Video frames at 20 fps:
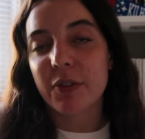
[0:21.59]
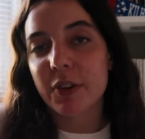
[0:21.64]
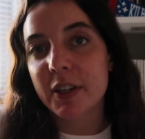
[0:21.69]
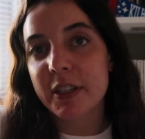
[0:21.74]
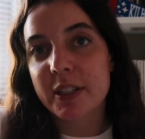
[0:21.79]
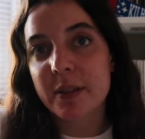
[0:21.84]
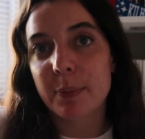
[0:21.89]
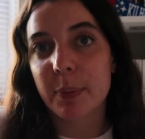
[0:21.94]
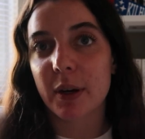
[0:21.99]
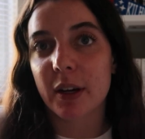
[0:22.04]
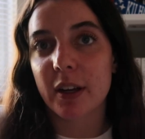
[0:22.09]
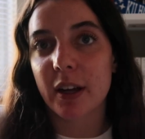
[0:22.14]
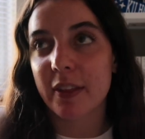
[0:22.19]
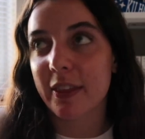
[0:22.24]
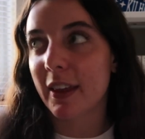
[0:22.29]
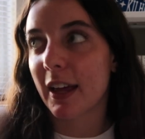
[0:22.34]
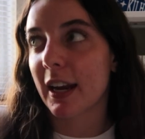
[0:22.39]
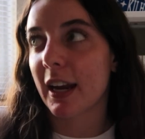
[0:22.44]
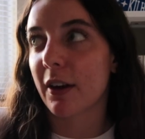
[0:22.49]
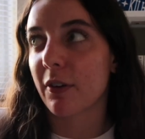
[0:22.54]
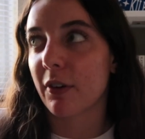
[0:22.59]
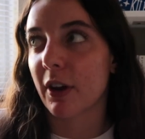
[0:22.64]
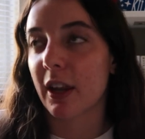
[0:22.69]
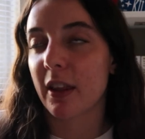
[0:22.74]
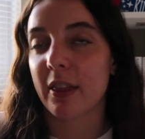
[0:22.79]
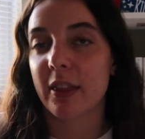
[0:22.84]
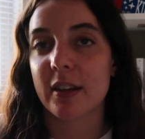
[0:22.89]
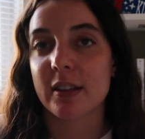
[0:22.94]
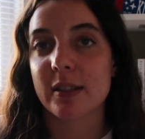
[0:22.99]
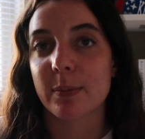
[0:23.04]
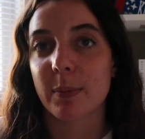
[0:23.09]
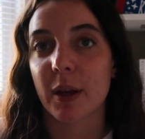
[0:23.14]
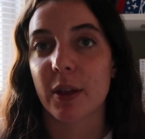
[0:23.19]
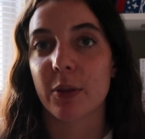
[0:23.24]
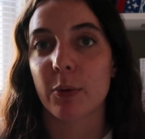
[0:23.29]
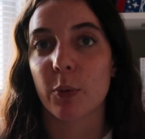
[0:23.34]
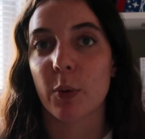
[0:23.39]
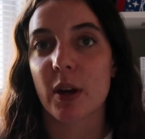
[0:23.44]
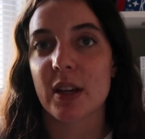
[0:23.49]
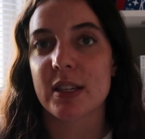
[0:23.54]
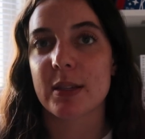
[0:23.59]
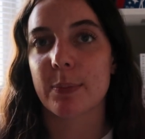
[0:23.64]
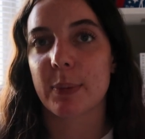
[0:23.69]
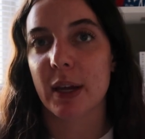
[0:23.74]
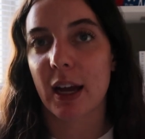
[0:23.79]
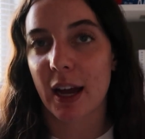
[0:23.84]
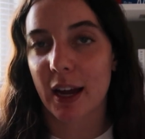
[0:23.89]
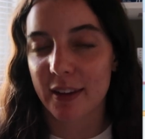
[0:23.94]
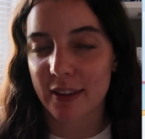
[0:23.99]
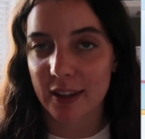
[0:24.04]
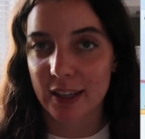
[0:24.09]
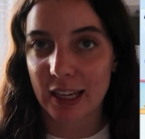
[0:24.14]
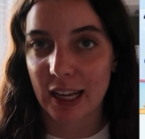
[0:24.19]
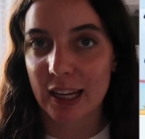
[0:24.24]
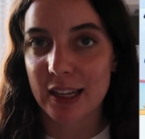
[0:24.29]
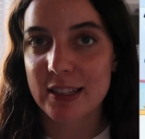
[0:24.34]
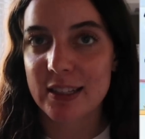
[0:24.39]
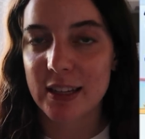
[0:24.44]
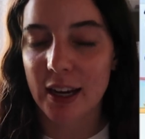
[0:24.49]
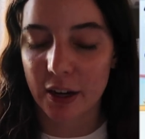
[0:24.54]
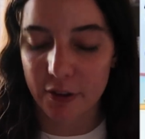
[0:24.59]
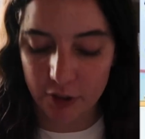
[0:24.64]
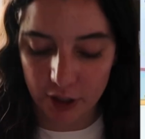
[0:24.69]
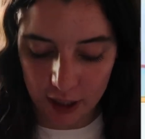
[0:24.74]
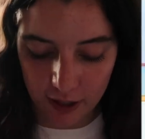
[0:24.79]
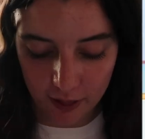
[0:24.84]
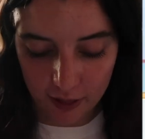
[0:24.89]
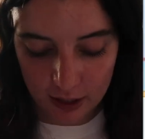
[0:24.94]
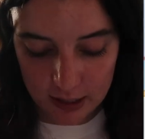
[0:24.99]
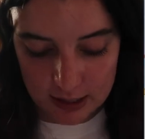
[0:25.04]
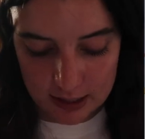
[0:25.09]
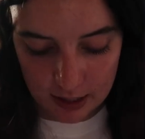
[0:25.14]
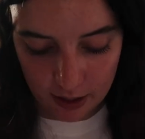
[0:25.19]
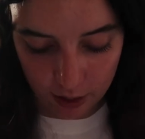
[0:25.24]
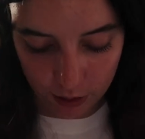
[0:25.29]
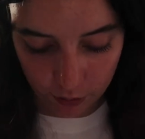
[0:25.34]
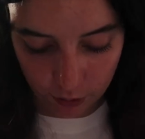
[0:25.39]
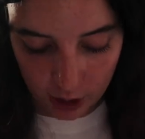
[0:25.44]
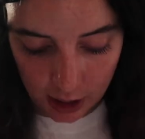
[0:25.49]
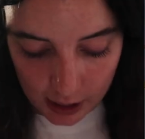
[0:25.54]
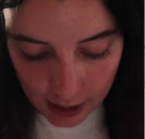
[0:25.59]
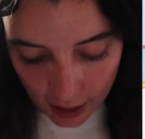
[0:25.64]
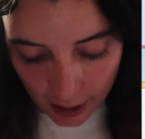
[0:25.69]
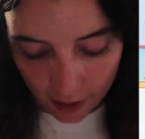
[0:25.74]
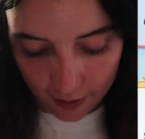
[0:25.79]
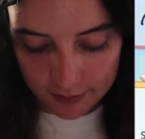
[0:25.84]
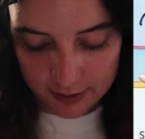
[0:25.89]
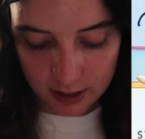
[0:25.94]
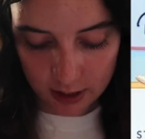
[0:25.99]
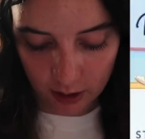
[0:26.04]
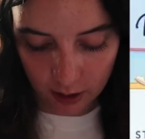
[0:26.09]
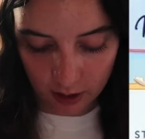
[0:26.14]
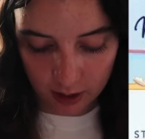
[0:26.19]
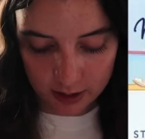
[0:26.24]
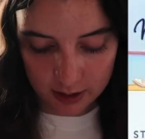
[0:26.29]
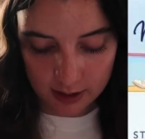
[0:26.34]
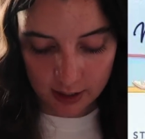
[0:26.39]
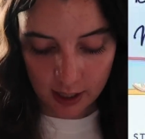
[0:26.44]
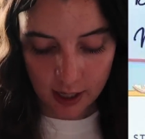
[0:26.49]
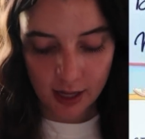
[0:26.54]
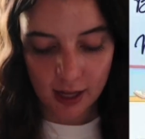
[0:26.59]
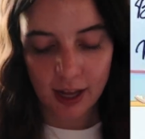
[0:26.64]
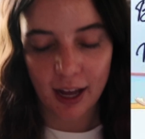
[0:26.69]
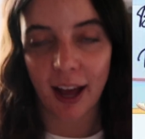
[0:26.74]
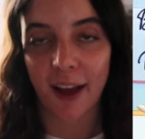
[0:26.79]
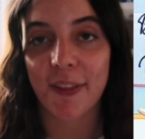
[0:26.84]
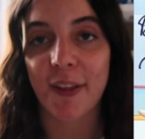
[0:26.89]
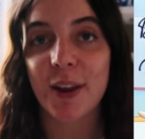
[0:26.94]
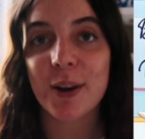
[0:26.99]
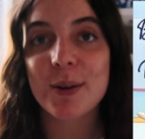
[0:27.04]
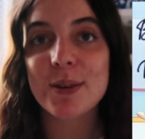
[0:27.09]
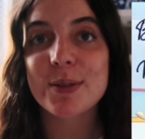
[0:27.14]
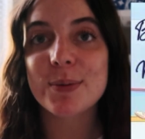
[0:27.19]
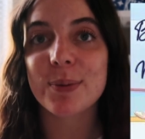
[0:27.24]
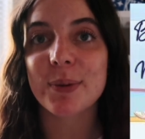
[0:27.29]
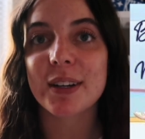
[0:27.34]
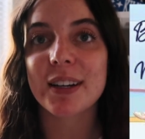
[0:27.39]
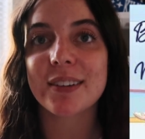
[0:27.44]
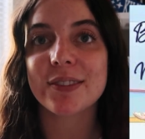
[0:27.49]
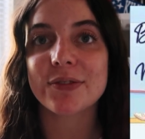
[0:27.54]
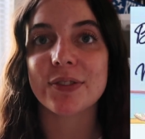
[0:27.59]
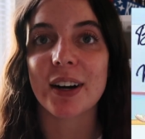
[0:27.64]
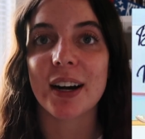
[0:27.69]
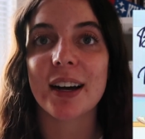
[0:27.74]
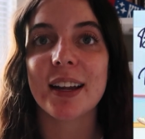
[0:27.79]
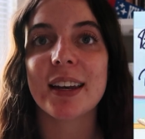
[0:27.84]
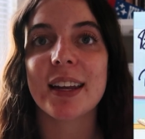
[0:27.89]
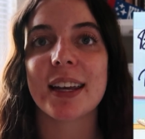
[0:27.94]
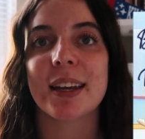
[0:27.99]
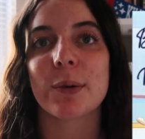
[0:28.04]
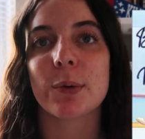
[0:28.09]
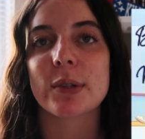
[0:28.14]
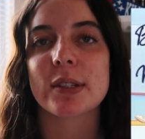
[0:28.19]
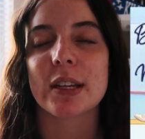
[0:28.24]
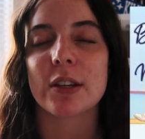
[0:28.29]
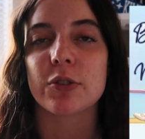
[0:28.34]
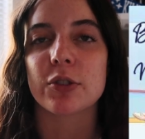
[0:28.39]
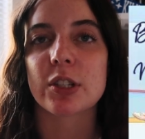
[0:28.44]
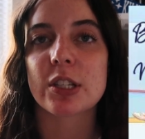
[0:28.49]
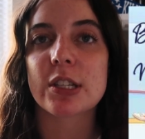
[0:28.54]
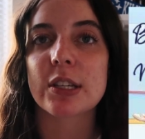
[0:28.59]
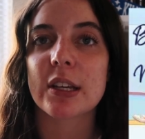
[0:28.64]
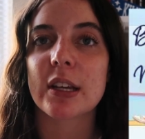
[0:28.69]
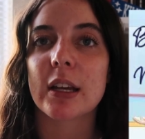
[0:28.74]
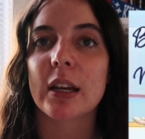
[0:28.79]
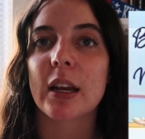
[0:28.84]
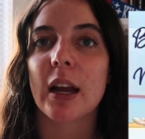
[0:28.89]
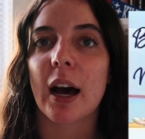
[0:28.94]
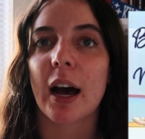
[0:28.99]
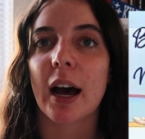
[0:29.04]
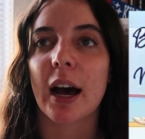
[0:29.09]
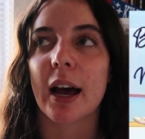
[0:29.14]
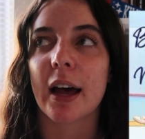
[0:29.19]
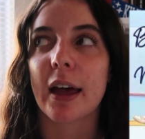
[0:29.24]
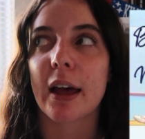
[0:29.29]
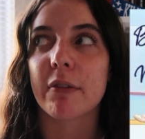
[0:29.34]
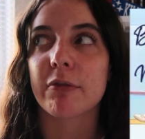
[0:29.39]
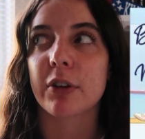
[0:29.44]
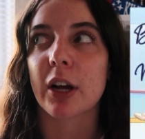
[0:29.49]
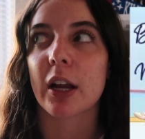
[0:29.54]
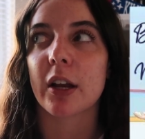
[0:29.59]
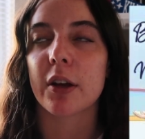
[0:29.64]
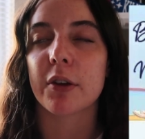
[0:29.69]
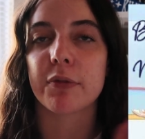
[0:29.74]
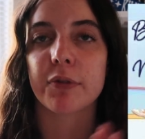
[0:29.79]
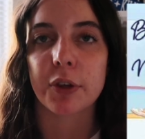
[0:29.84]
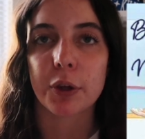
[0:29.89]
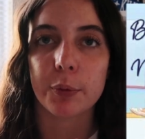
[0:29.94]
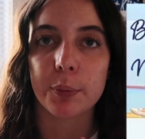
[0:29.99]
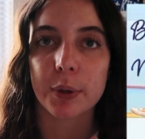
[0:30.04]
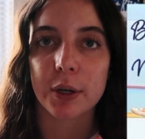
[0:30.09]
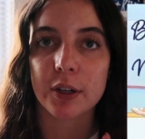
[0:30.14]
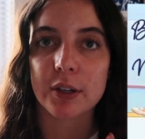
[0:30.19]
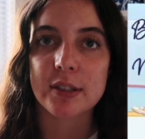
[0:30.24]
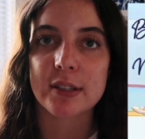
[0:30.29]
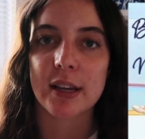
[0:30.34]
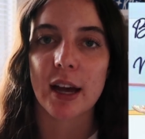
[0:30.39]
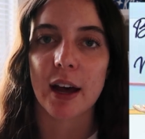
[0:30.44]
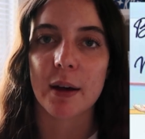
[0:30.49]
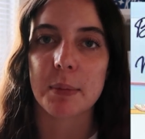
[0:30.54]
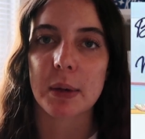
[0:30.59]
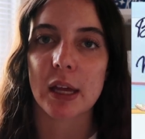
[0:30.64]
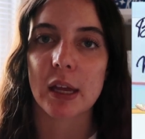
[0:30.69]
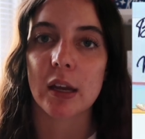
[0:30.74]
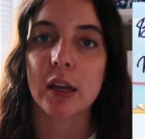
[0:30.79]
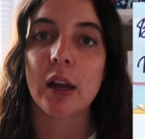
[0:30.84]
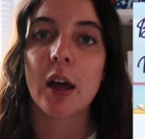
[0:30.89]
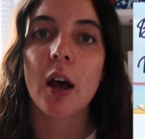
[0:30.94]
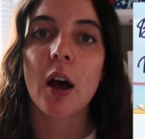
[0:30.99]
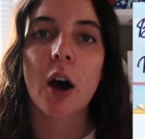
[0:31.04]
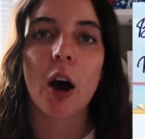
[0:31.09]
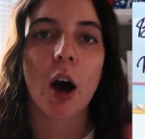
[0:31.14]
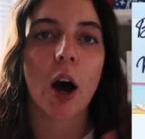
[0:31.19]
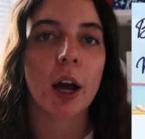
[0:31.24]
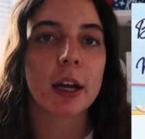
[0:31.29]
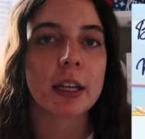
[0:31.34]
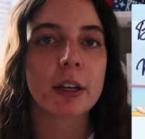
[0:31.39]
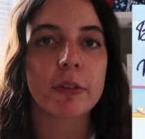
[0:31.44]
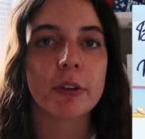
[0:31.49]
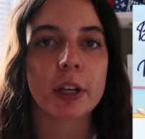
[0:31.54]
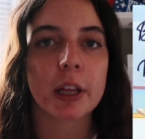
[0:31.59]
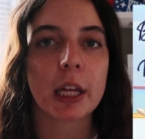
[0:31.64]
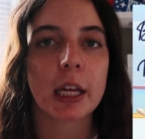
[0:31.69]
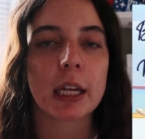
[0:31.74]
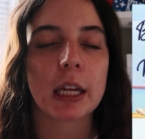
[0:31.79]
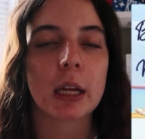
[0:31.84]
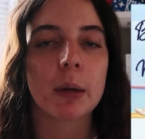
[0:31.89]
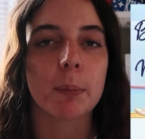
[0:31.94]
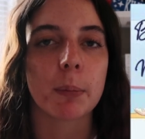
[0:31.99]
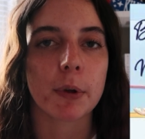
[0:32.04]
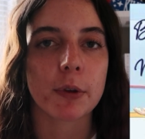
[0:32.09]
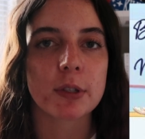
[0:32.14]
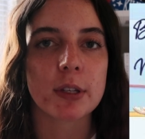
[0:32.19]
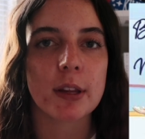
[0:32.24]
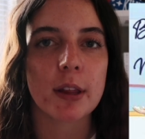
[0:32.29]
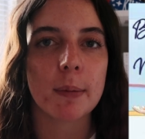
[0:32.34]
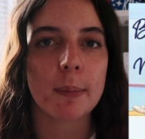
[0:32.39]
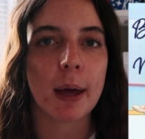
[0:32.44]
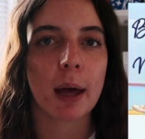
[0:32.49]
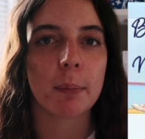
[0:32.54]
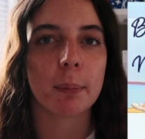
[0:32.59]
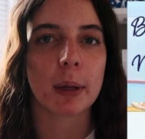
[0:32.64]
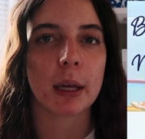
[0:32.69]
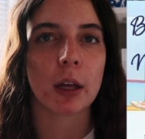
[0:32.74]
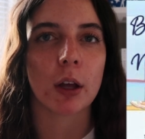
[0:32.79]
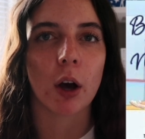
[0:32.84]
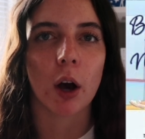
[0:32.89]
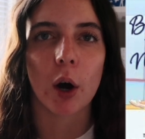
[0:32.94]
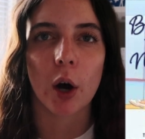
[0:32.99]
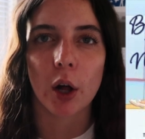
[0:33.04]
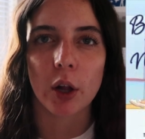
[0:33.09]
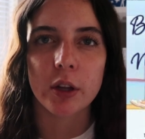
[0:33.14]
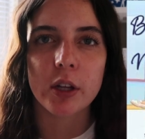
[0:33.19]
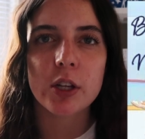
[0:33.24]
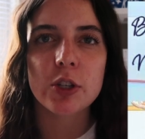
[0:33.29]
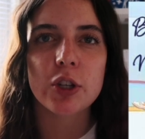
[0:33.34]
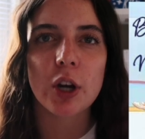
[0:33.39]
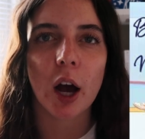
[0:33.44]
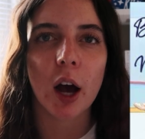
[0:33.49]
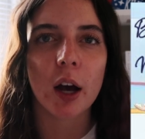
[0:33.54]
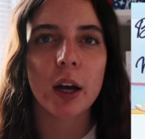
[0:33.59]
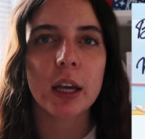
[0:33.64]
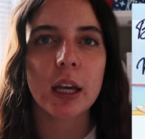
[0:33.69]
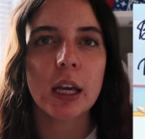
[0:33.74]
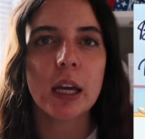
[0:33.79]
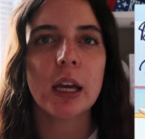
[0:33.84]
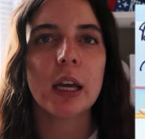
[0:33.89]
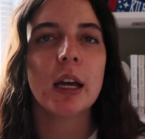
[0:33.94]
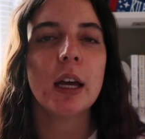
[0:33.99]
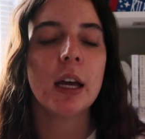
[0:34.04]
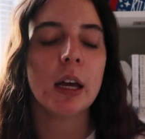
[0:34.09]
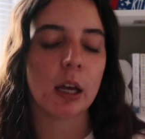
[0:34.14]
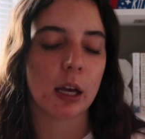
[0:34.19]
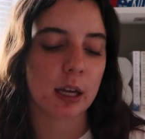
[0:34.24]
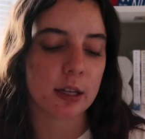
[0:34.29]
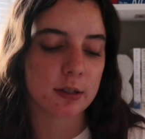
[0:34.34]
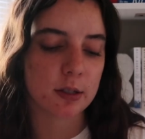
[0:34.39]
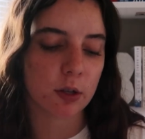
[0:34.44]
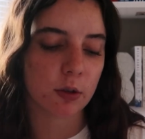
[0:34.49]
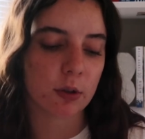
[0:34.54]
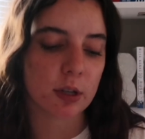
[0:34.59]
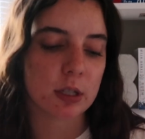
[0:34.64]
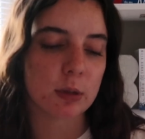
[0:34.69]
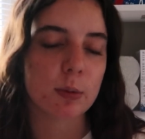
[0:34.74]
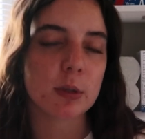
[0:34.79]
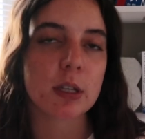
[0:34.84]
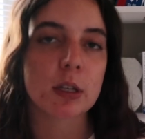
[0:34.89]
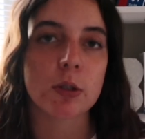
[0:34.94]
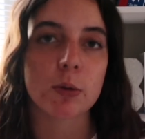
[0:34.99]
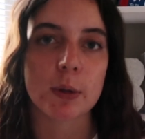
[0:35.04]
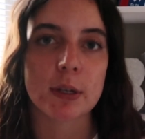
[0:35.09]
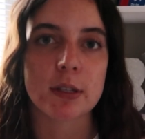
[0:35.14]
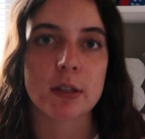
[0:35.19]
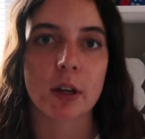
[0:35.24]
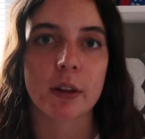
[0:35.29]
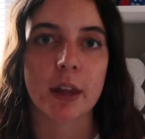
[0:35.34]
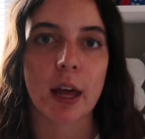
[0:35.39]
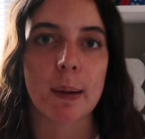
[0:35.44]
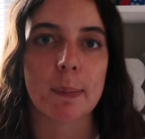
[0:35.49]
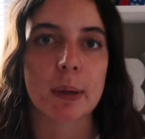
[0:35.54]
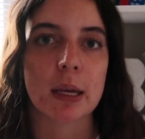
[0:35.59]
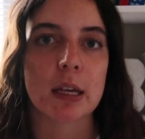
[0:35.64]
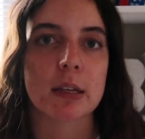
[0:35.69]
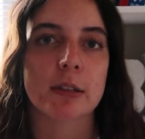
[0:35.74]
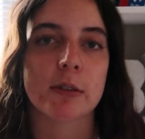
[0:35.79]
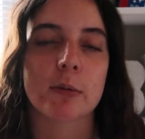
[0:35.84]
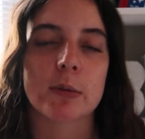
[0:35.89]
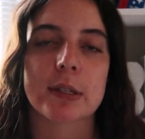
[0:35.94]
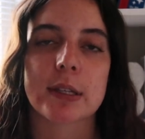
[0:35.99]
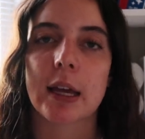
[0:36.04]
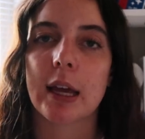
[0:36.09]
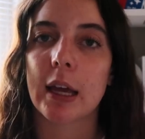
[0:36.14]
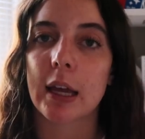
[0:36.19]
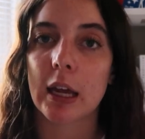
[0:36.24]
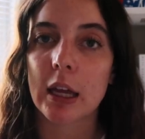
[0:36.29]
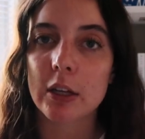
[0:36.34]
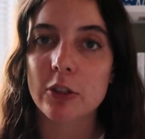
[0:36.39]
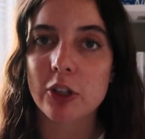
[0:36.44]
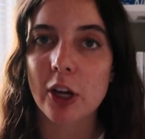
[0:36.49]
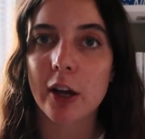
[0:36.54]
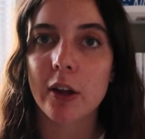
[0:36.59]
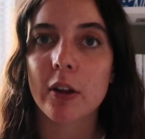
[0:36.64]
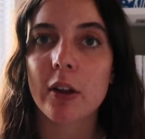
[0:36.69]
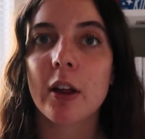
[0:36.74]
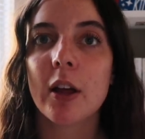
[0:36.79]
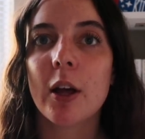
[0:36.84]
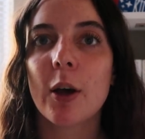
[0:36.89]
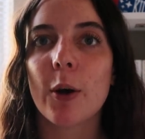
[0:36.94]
first book that I read this month was Behind the Net. I rated this 3.5 stars. I thought it was pretty fun. It was interesting. I have read a few books that have been hockey related. Most of them have been college hockey, and so this was a twist on that because it was the NHL,